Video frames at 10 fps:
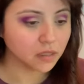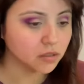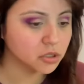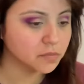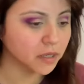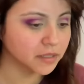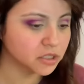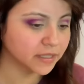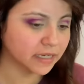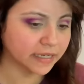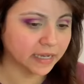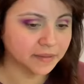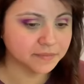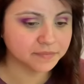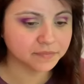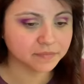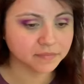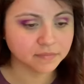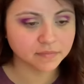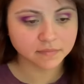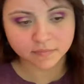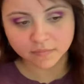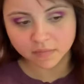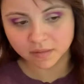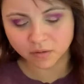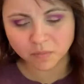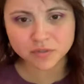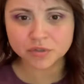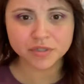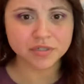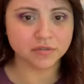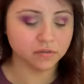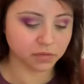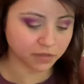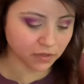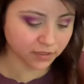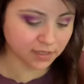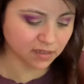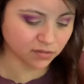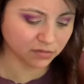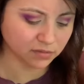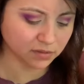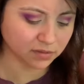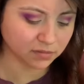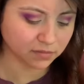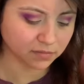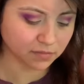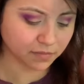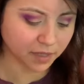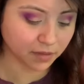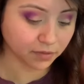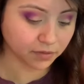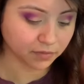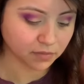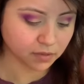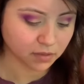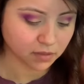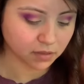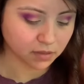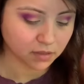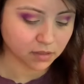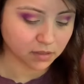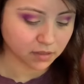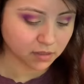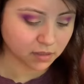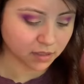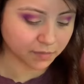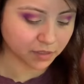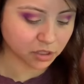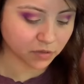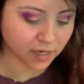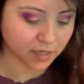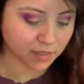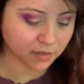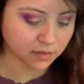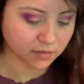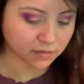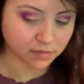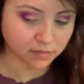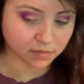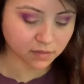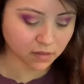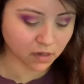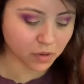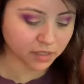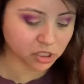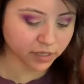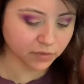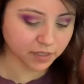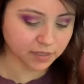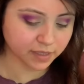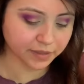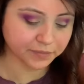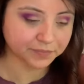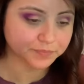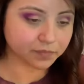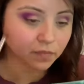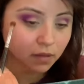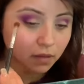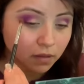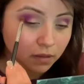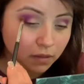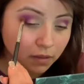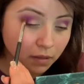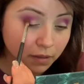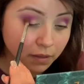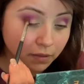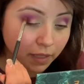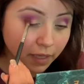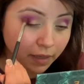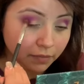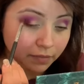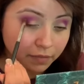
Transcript: you should potty train like at almost two years old, which I feel like that's kind of old. But I don't know. I'm gonna try. I'll probably try when he's like a year and a half.